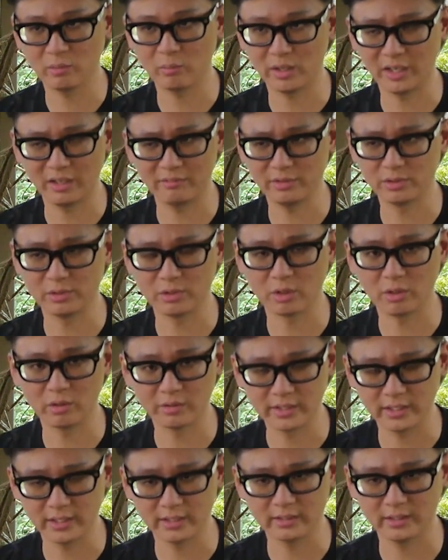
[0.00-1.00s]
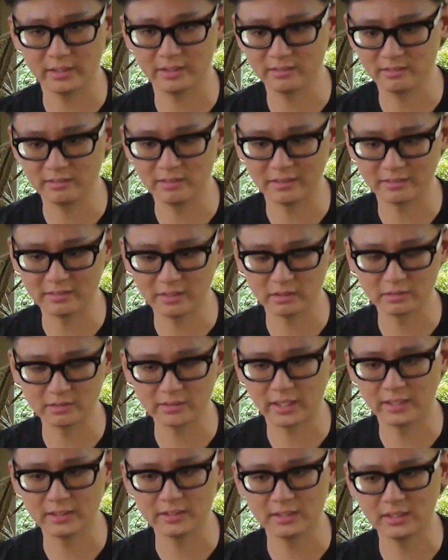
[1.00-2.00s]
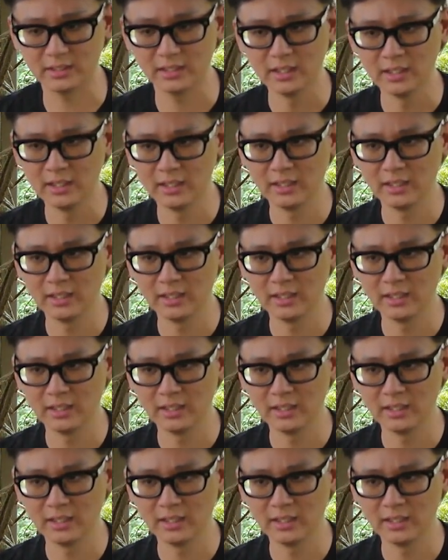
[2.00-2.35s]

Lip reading: whatever you call that tail tidy,